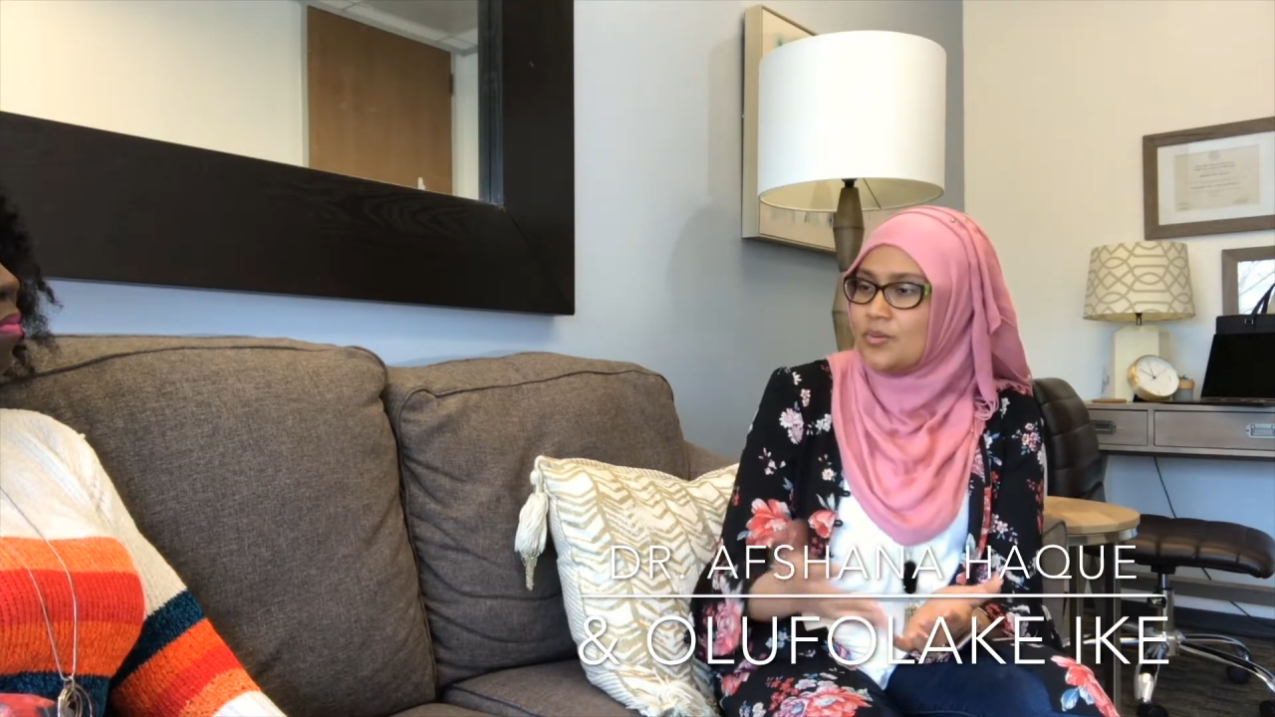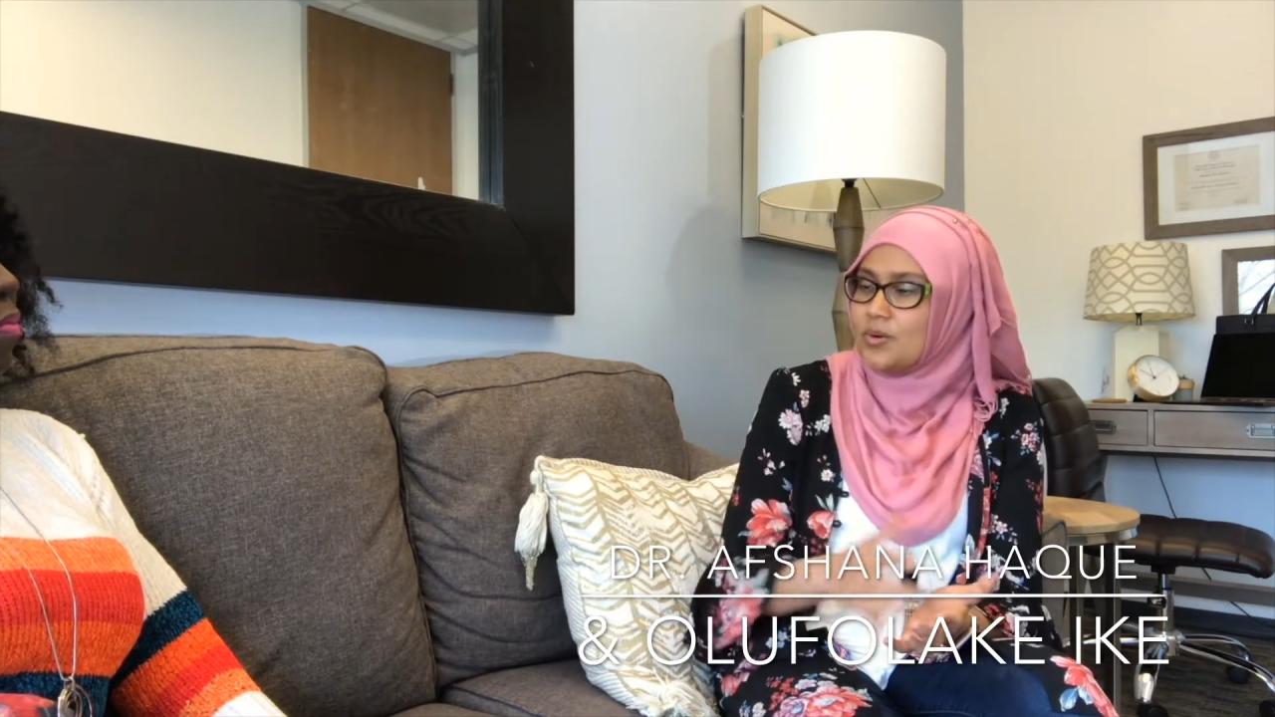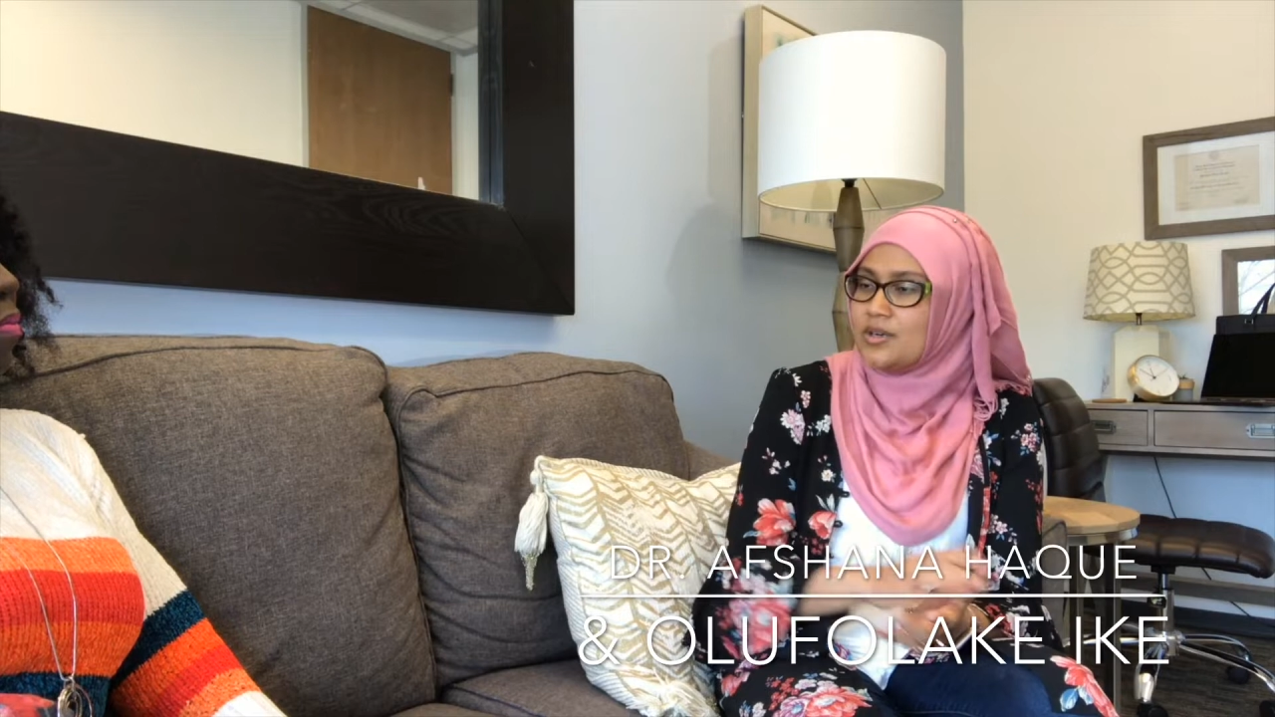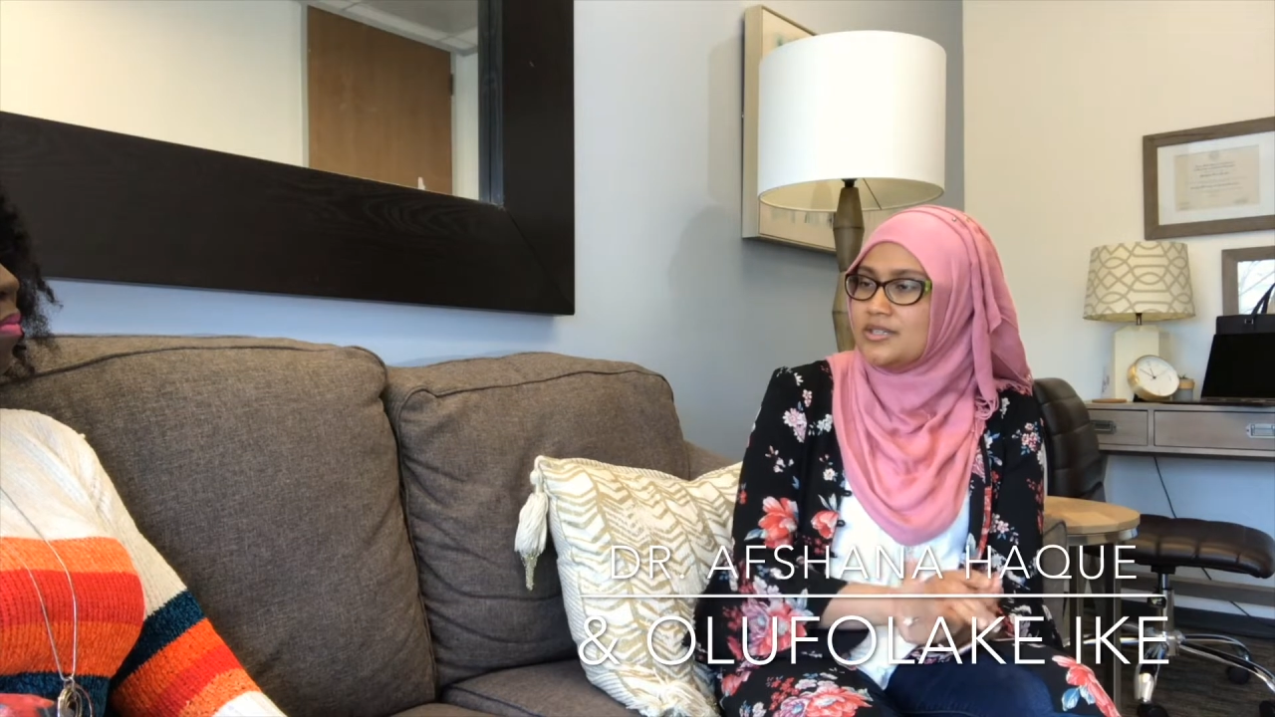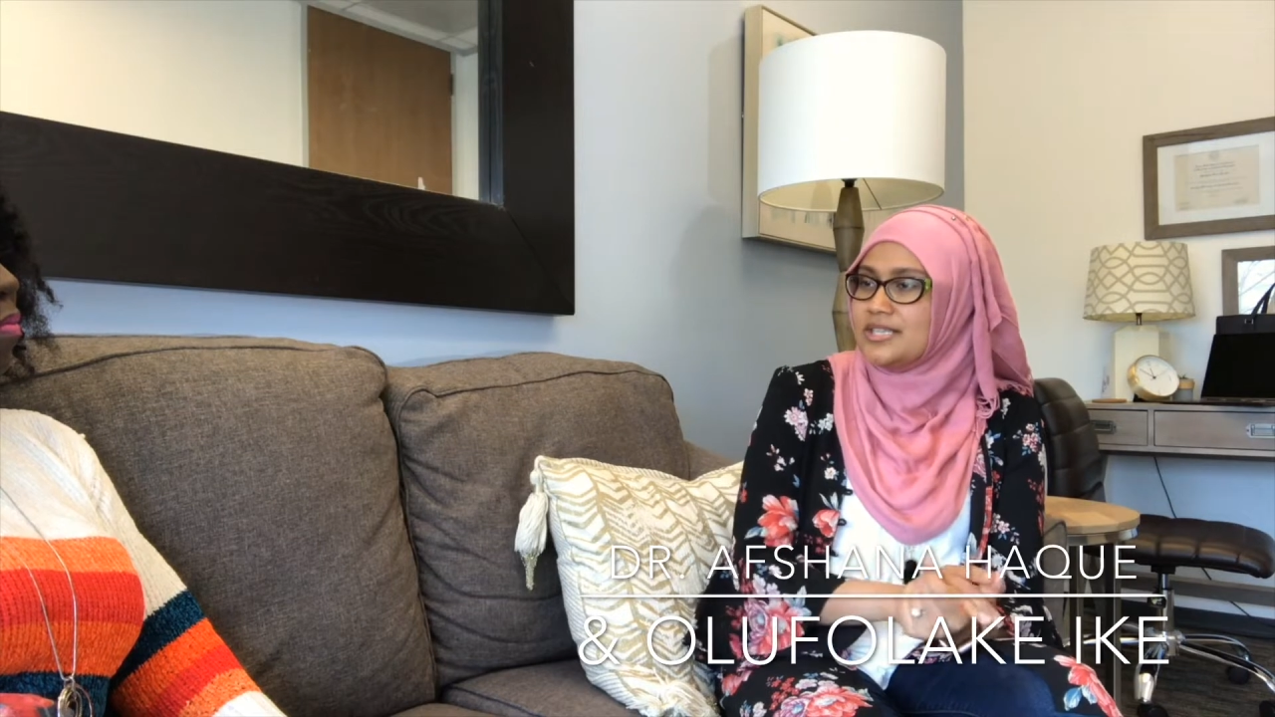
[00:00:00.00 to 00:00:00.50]

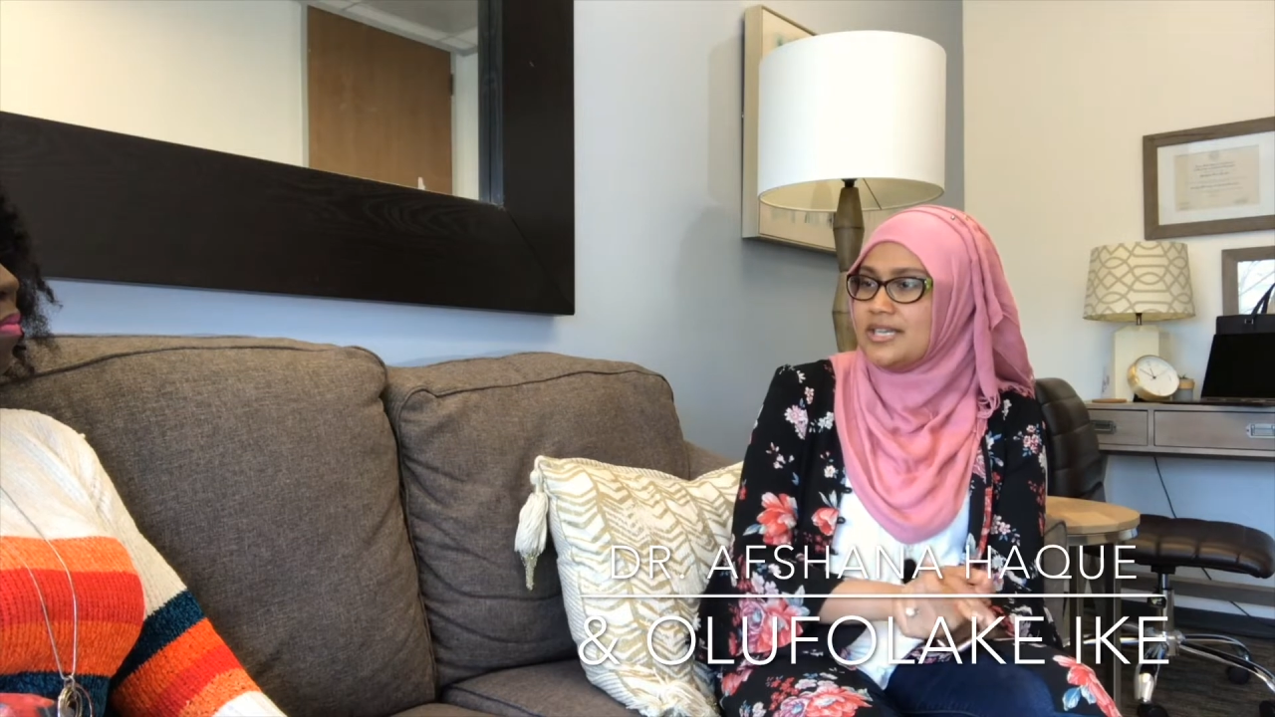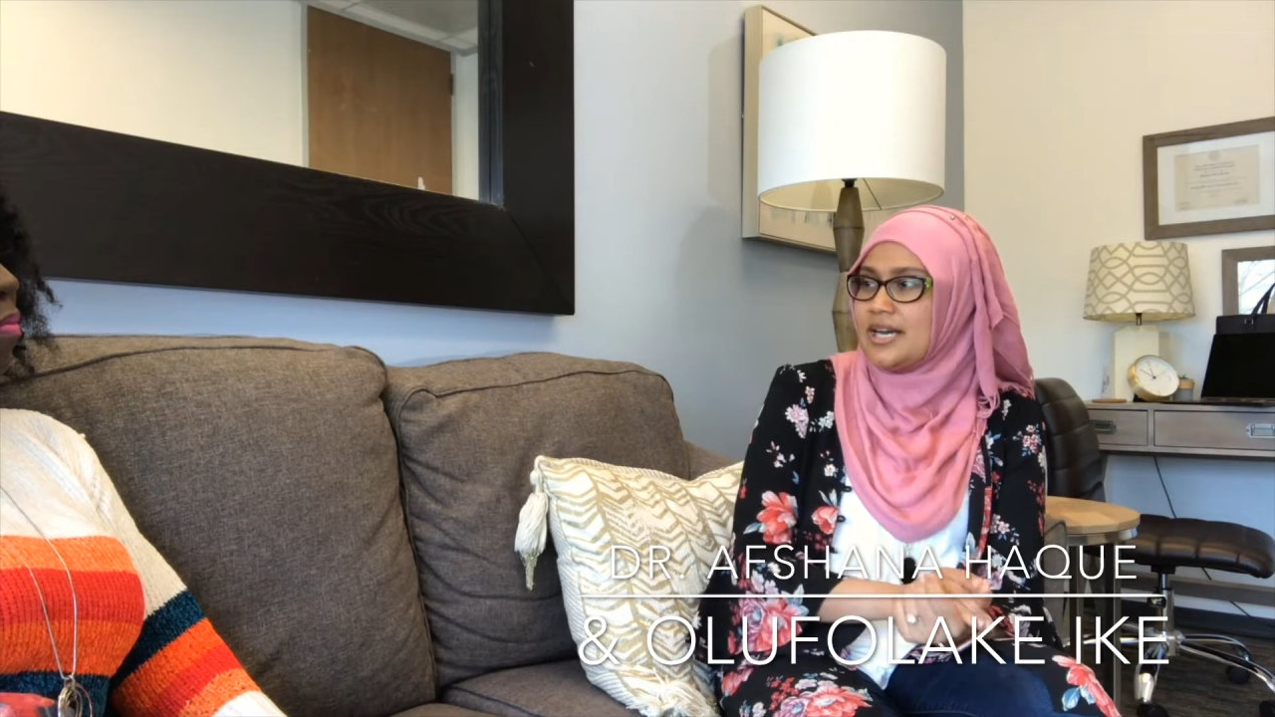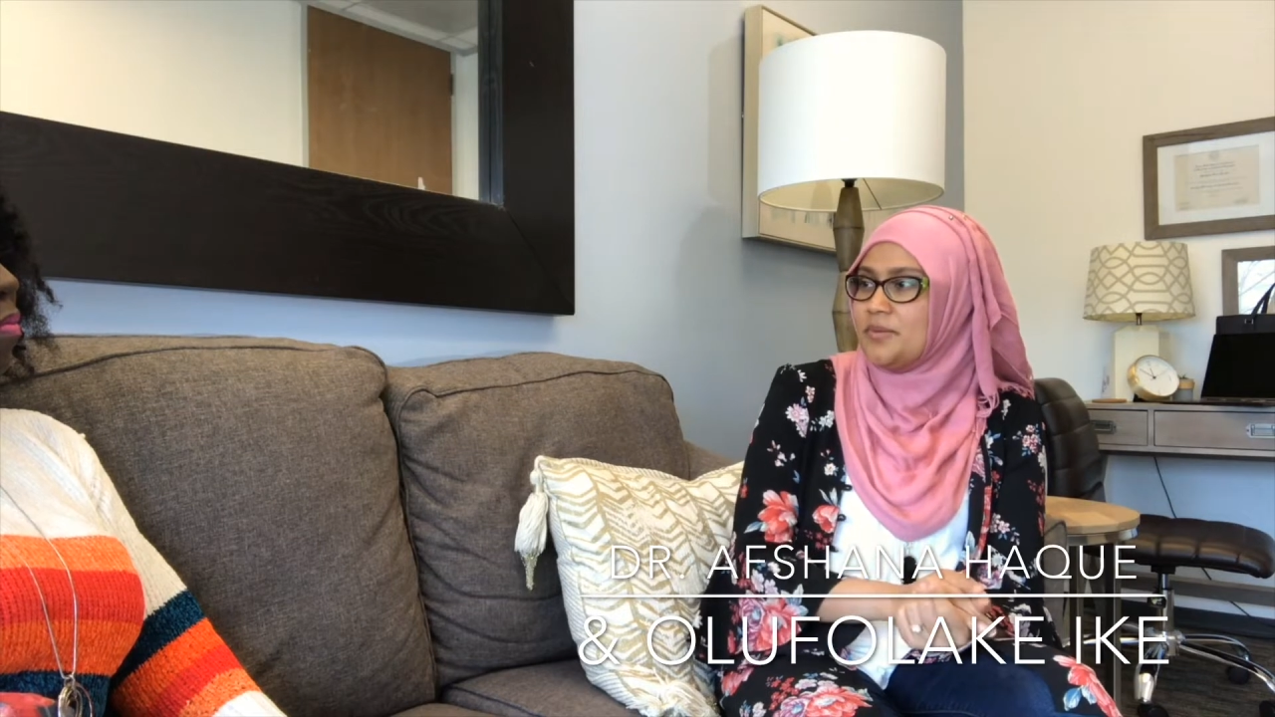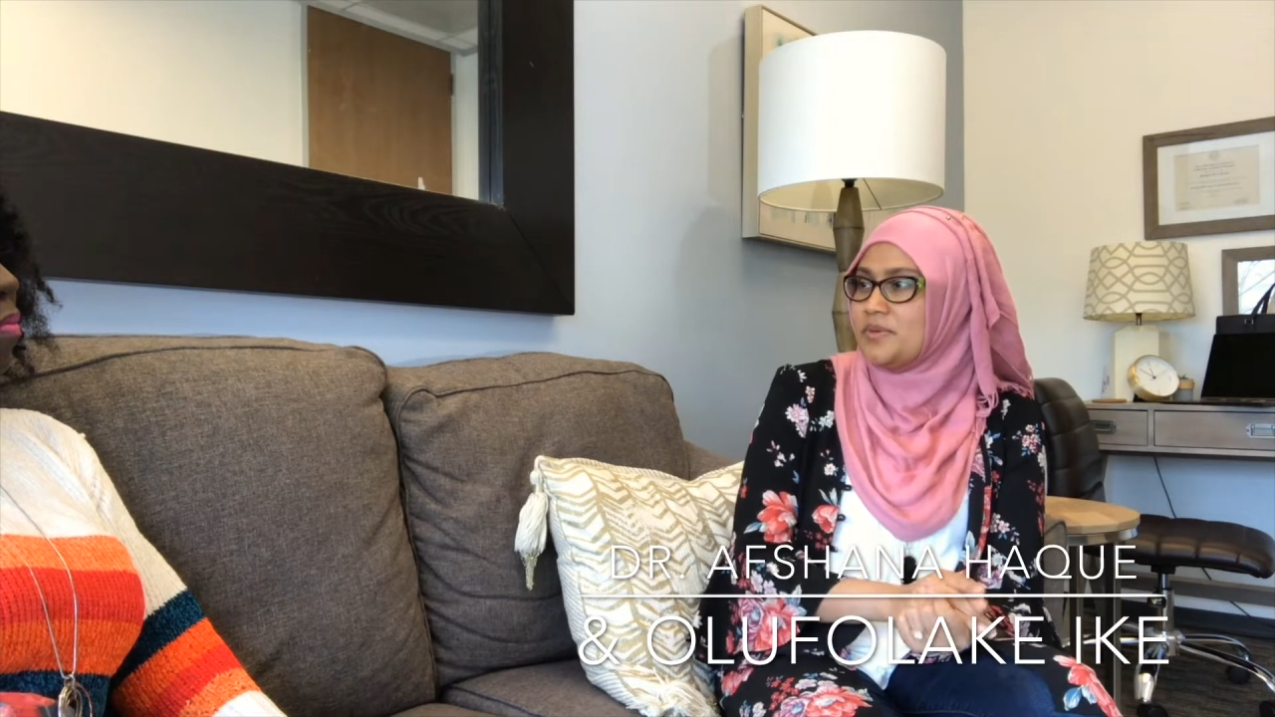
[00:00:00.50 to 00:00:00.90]
world and help